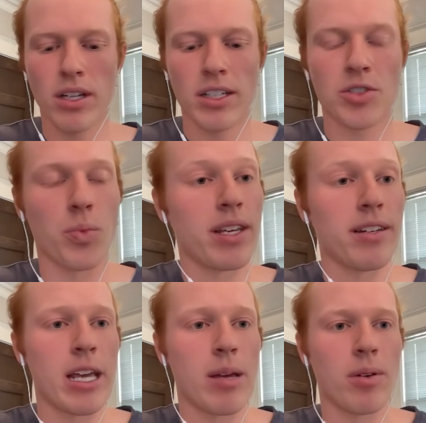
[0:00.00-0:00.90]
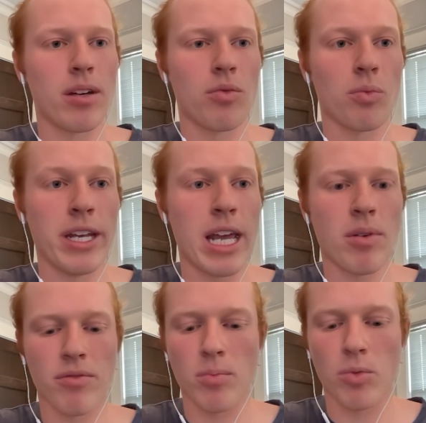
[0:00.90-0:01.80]
So we can rename
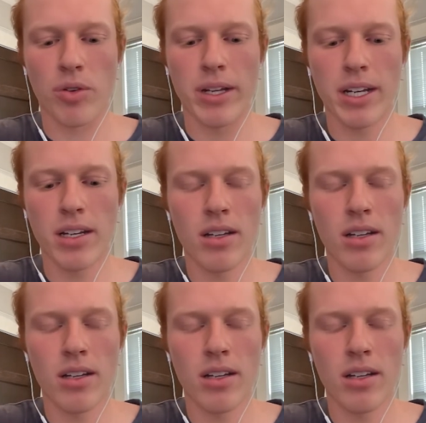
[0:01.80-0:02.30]
it from greeting